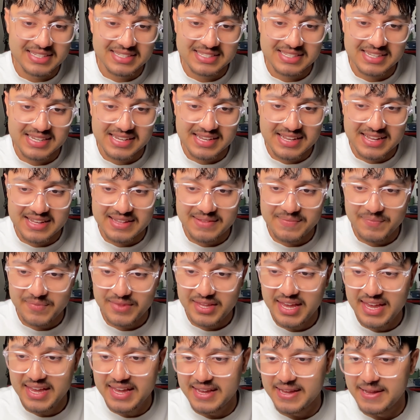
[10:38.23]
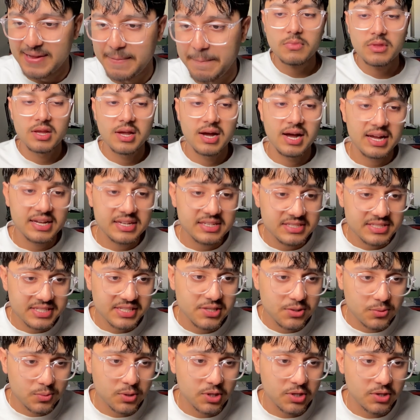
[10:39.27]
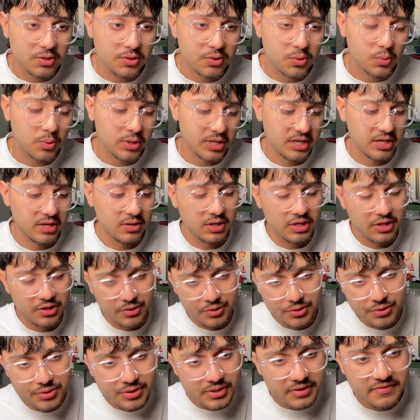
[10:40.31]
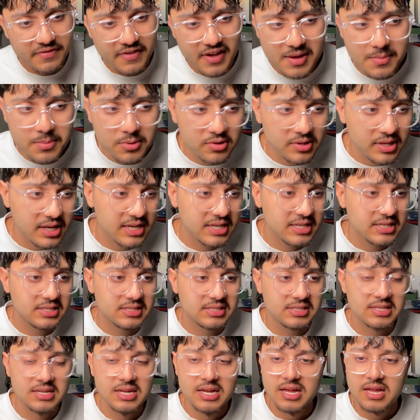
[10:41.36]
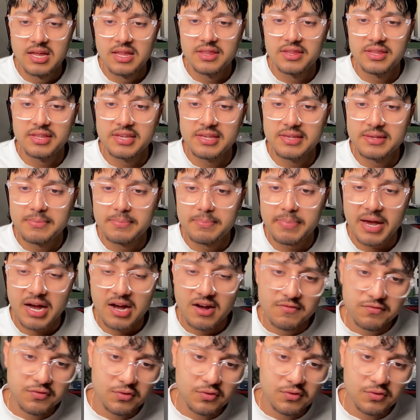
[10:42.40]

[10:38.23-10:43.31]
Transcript: Like, hey, I can see a world where you're using Fable as the powerful